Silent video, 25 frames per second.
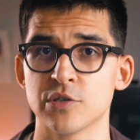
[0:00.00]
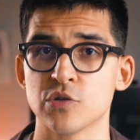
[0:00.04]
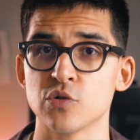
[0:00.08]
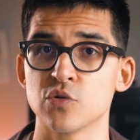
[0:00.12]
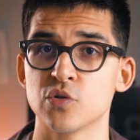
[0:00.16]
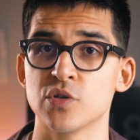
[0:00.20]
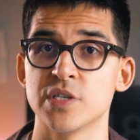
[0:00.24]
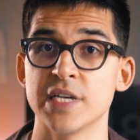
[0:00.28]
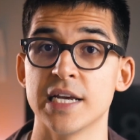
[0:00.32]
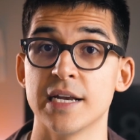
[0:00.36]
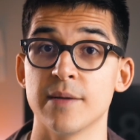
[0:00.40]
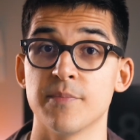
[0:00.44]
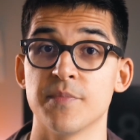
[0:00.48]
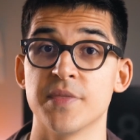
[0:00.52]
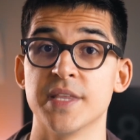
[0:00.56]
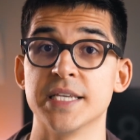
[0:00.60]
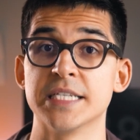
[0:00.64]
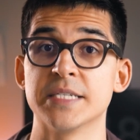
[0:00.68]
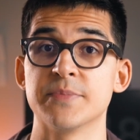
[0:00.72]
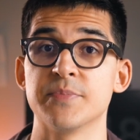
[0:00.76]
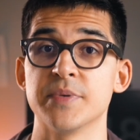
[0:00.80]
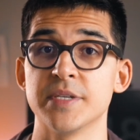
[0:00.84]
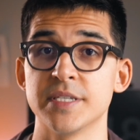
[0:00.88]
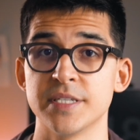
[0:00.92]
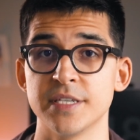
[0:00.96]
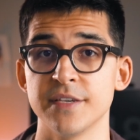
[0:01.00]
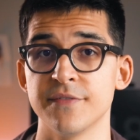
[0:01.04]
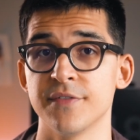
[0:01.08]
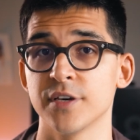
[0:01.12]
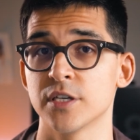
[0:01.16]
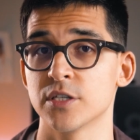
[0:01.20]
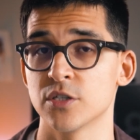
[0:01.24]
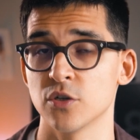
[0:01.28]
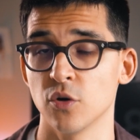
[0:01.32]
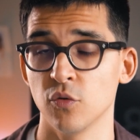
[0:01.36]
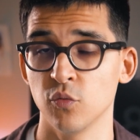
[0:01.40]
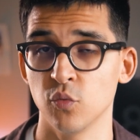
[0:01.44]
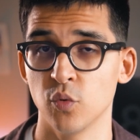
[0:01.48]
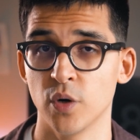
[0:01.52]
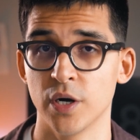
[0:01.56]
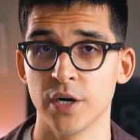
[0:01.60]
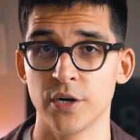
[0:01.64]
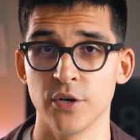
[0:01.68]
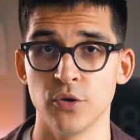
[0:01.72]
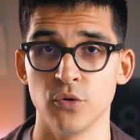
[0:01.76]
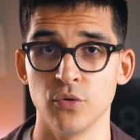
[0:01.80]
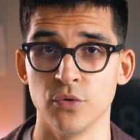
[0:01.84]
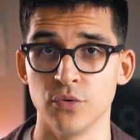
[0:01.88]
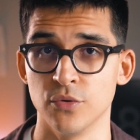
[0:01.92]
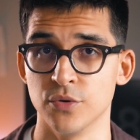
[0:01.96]
to set up the specific software
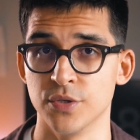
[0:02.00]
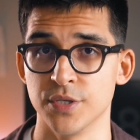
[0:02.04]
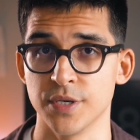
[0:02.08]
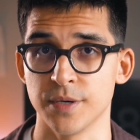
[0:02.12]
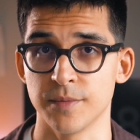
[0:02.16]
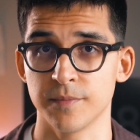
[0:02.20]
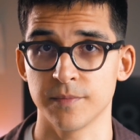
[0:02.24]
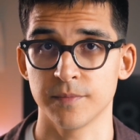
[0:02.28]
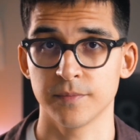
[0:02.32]
you're using.